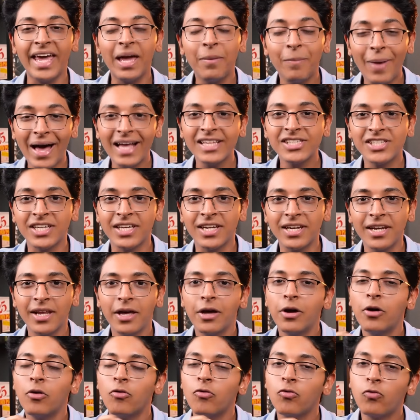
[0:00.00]
Imagine
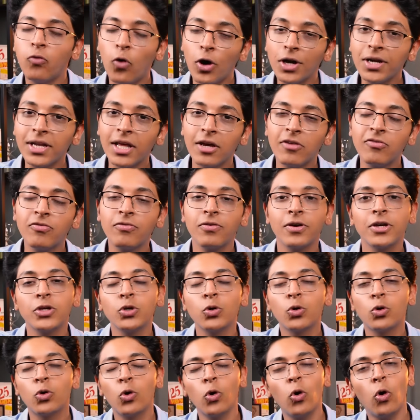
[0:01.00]
what if
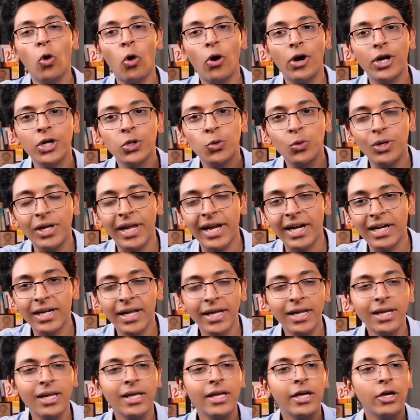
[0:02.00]
you go onto
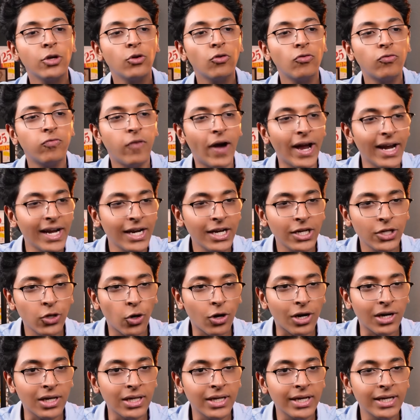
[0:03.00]
LinkedIn, you find
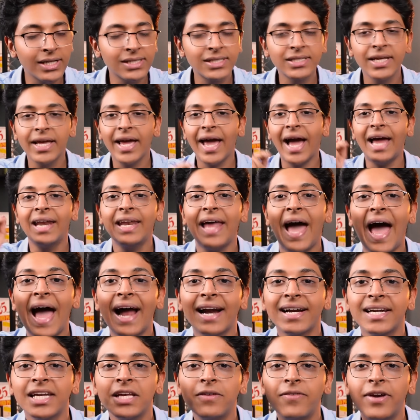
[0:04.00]
your leads and
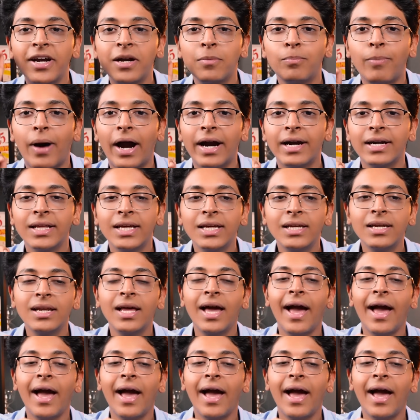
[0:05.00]
activate Bardeen,